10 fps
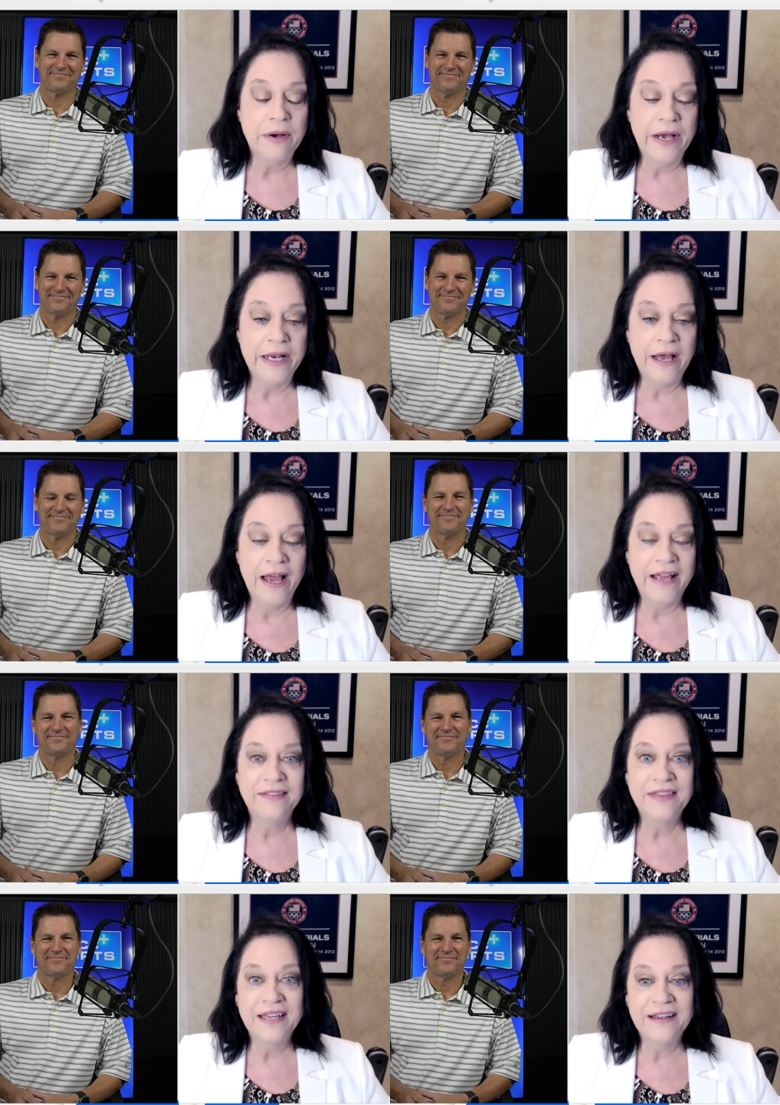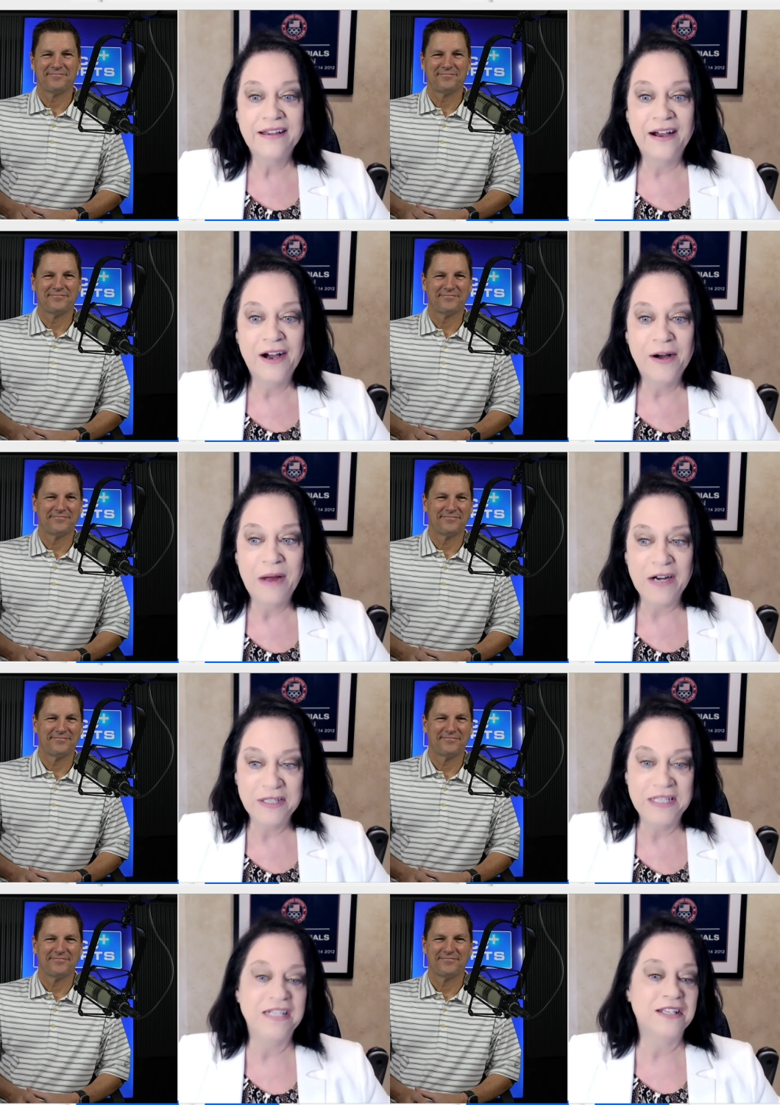Speaker 1: but I think um, our
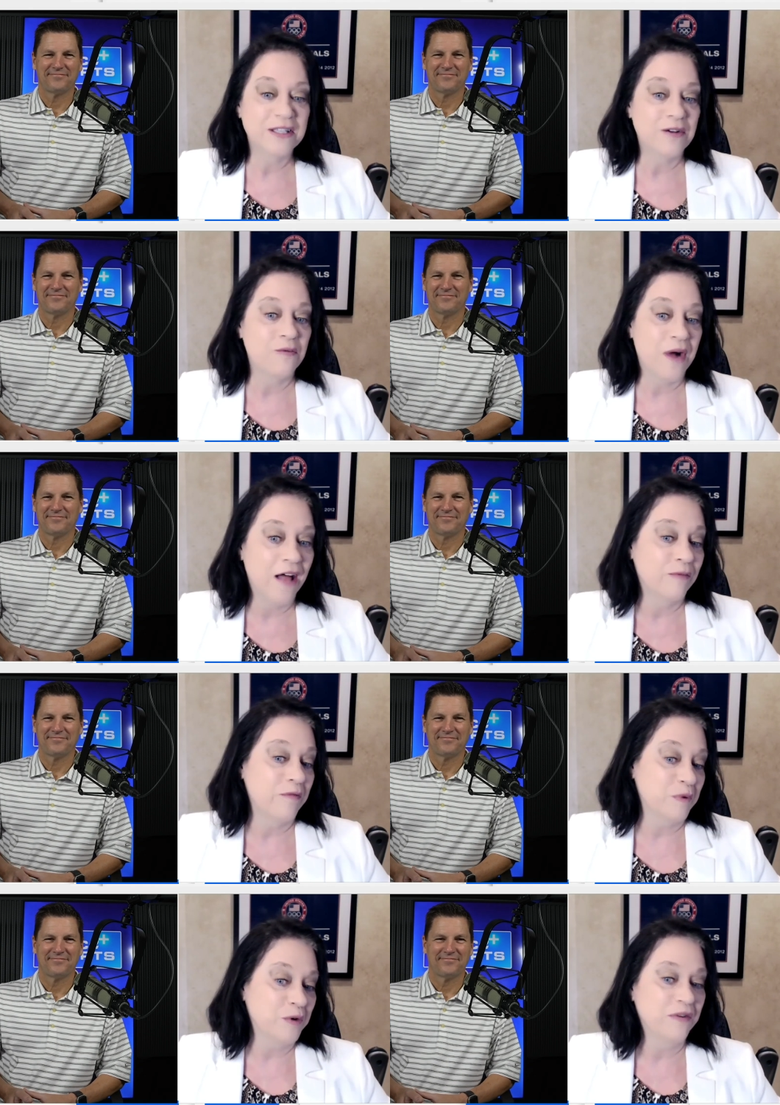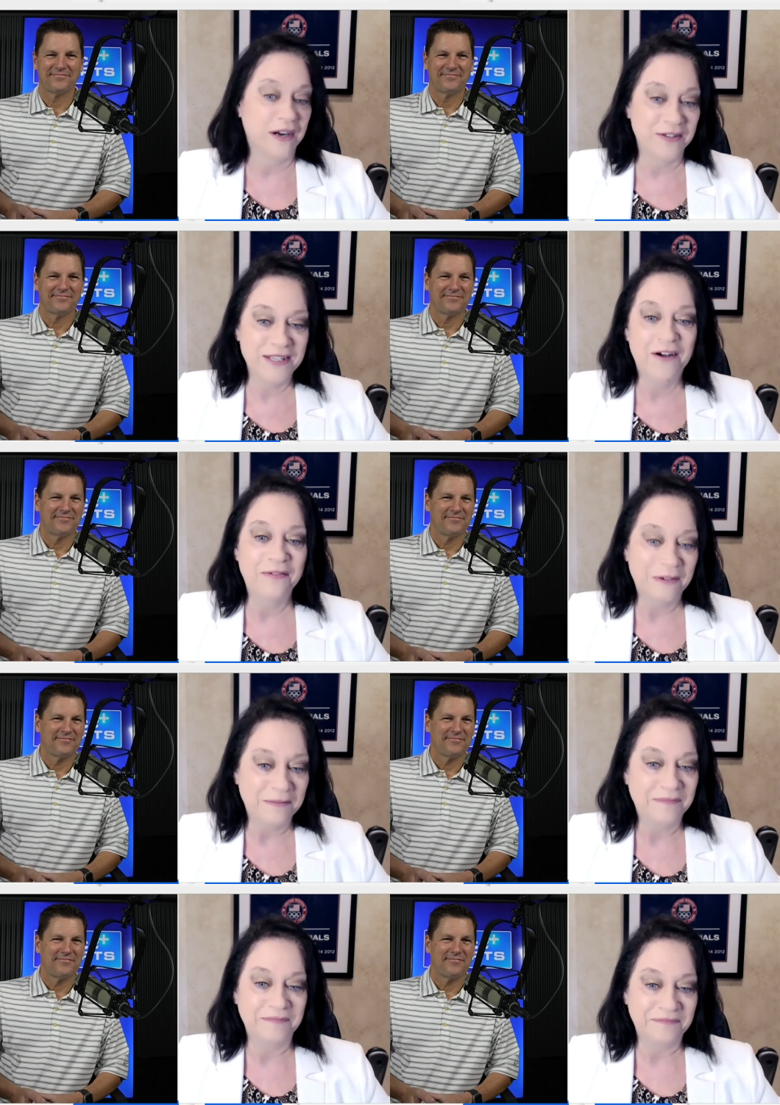city does it well and we've proven ourselves.
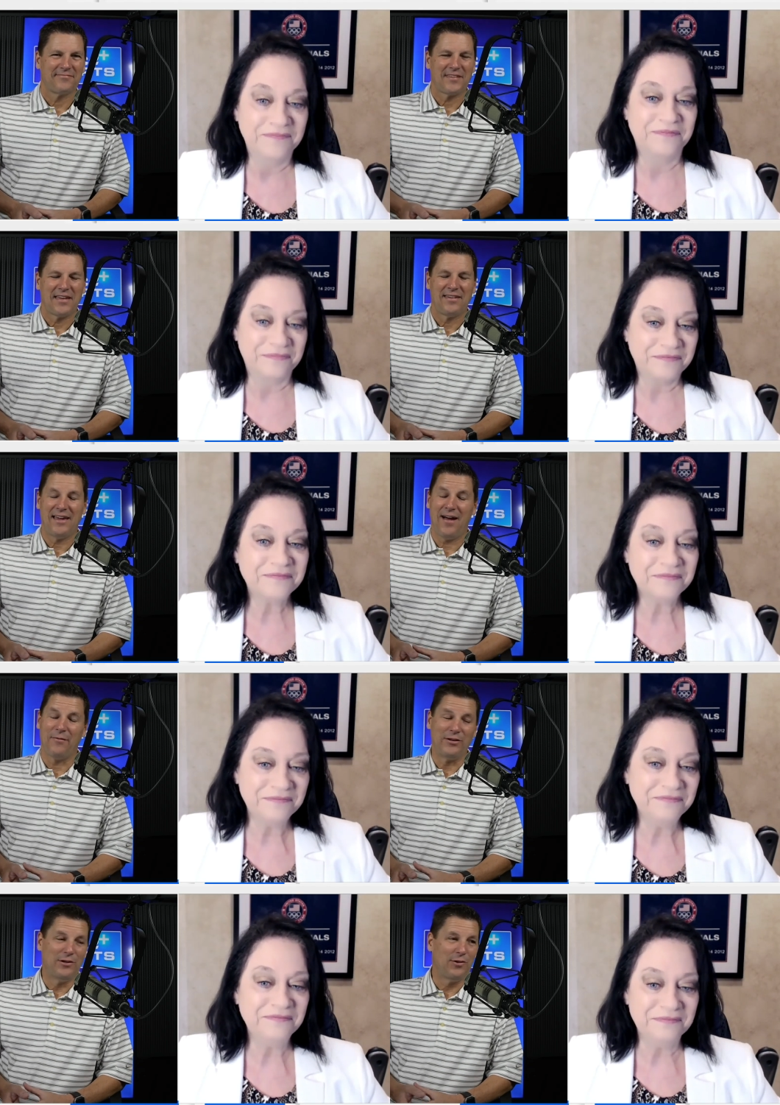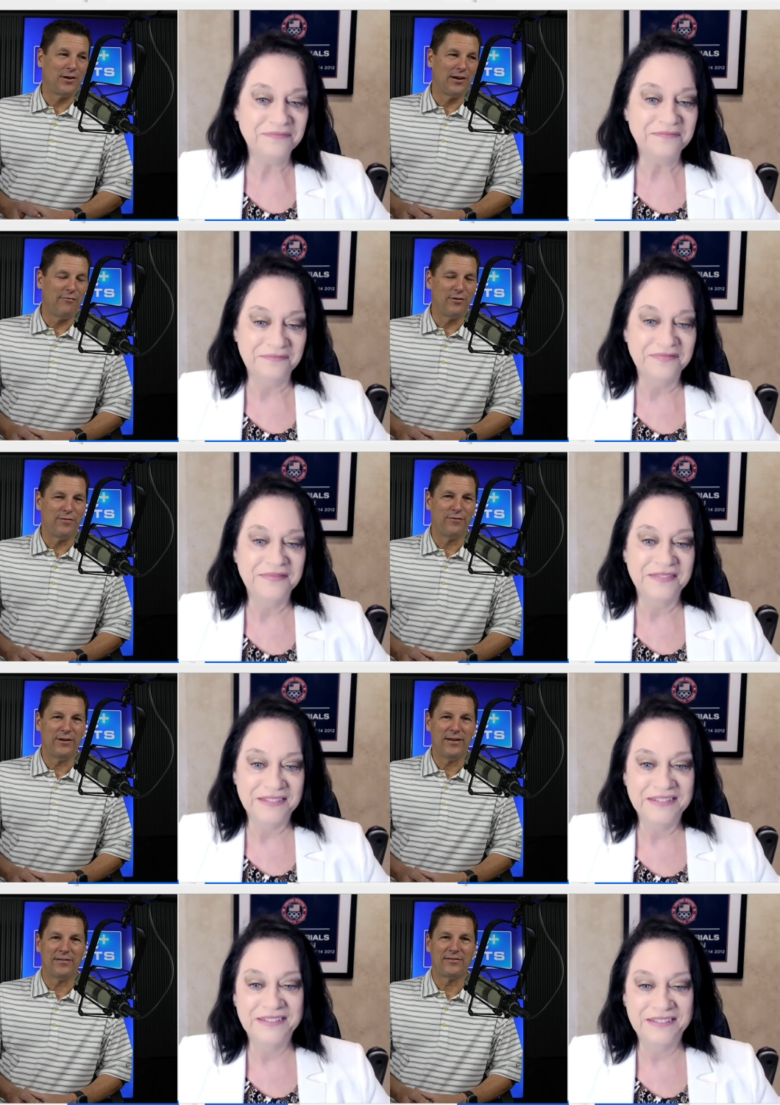
Speaker 2: Yeah, I mean, you look at every
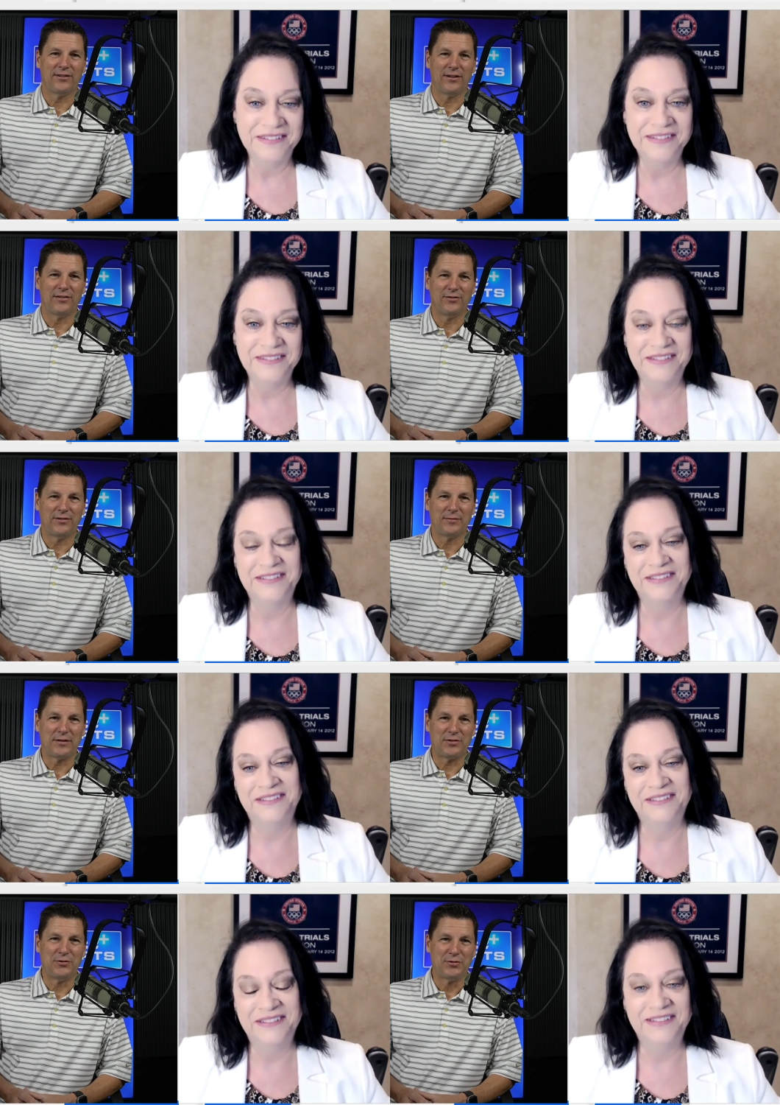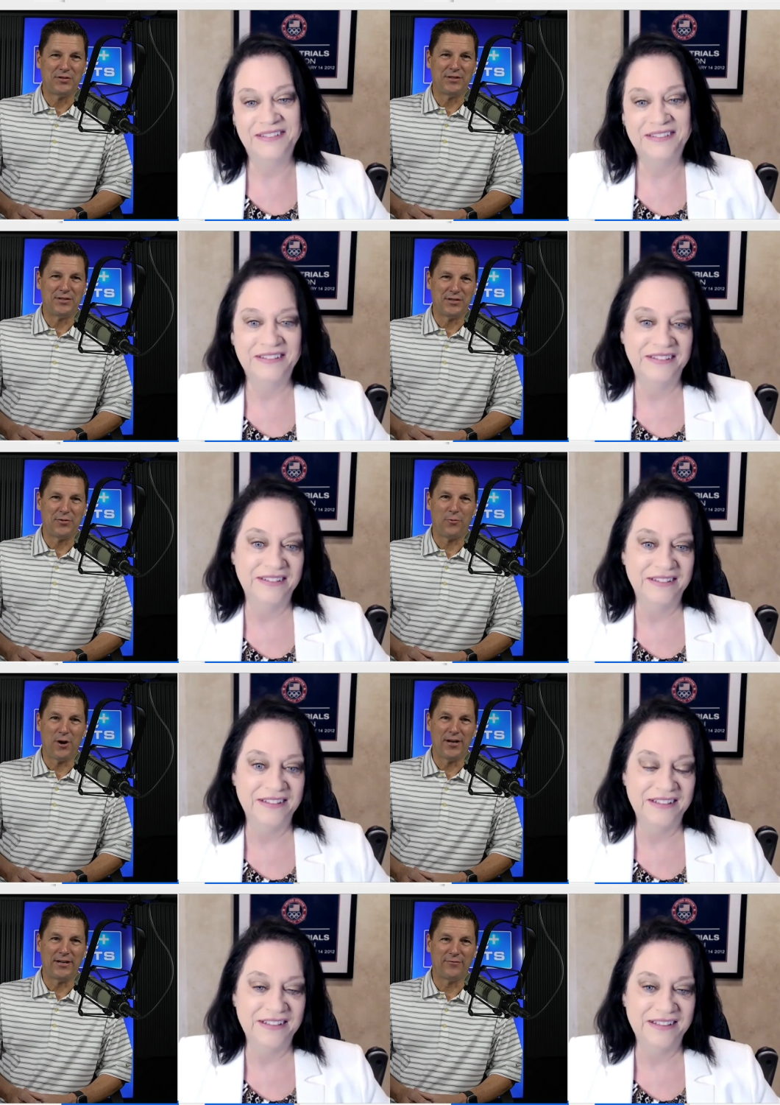event. Uh, it seems like Houston is in the
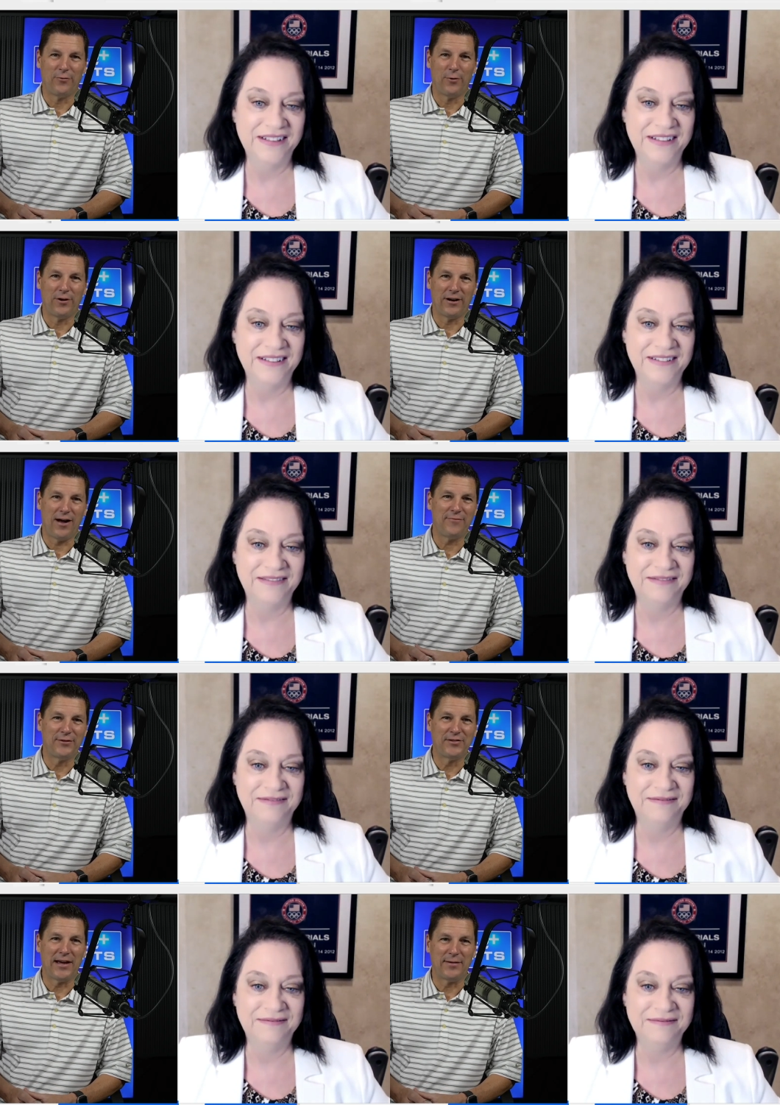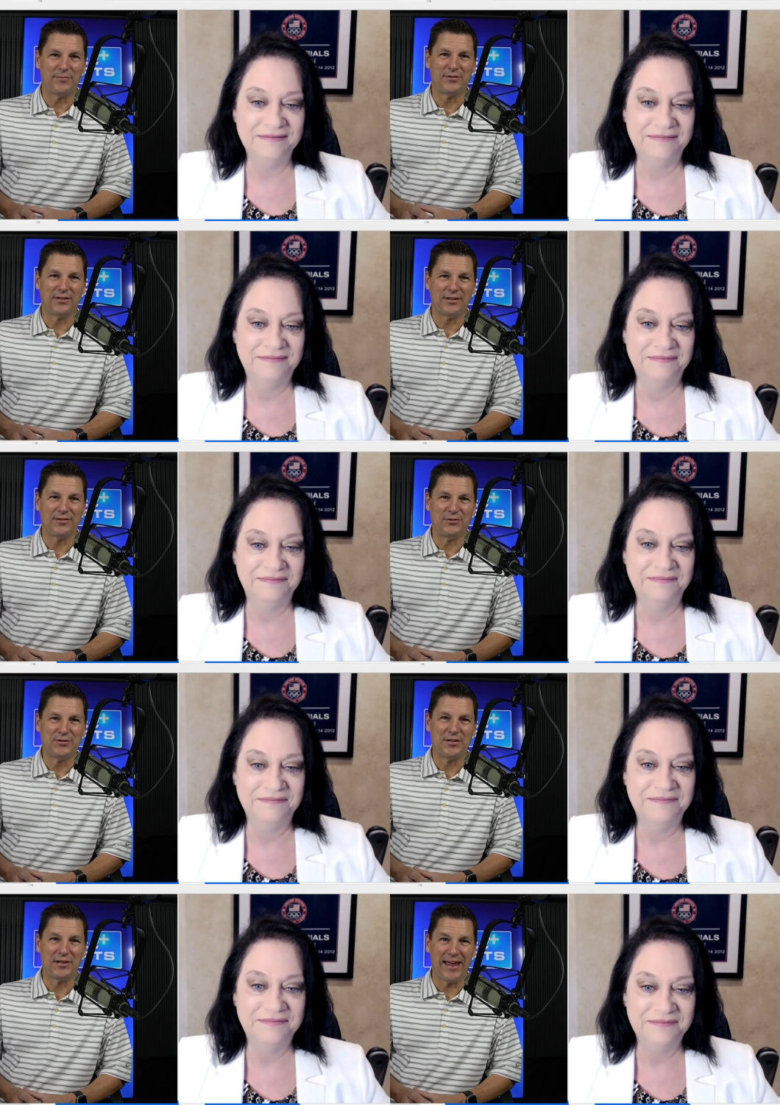running for it, and oftentimes uh,
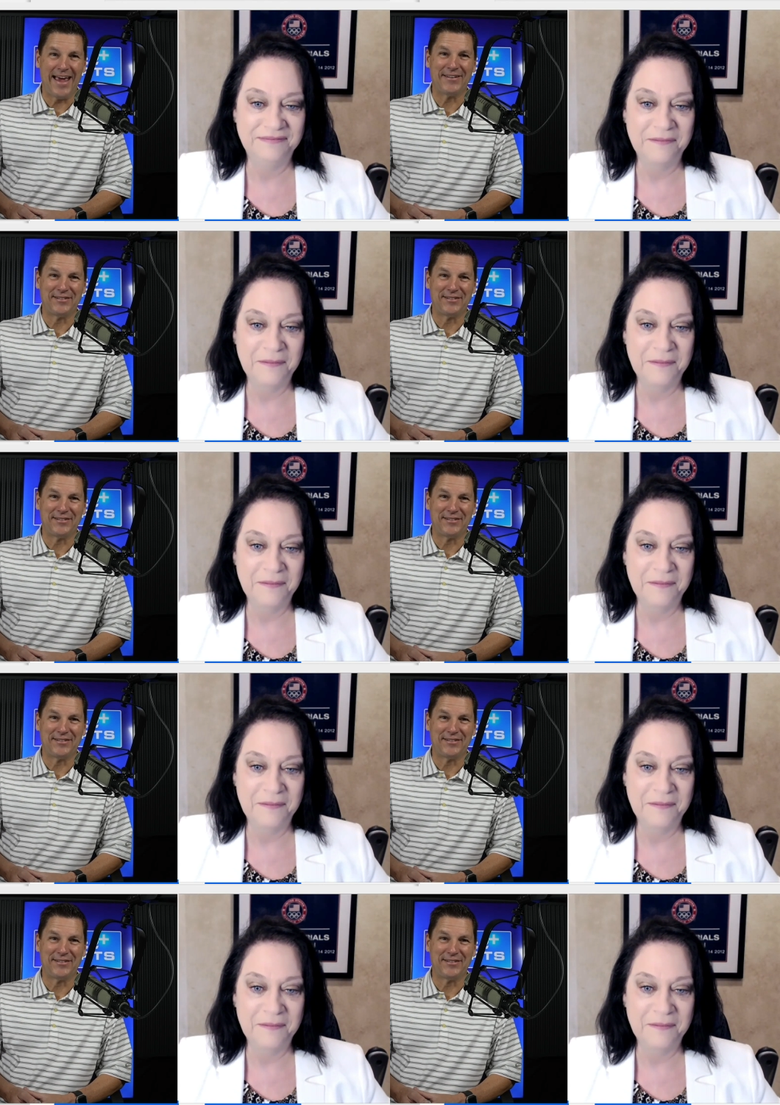Houston lands